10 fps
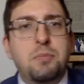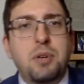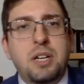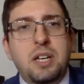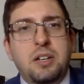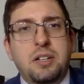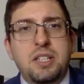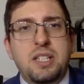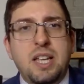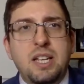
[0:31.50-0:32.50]
practical,
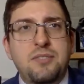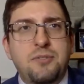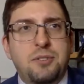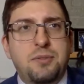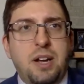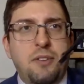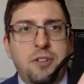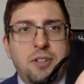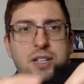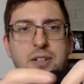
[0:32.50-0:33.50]
it's nice for
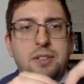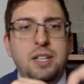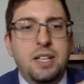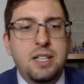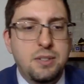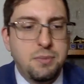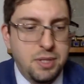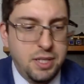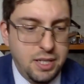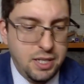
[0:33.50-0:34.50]
travel. I don't think it's
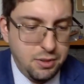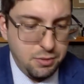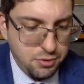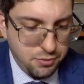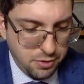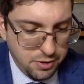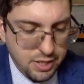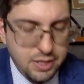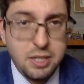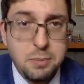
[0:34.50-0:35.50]
really useful,
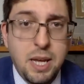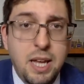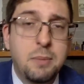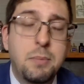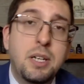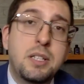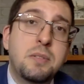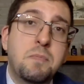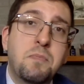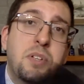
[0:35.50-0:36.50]
that little bag, but
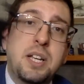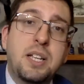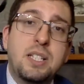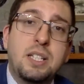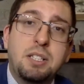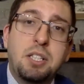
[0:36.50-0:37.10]
it's a nice little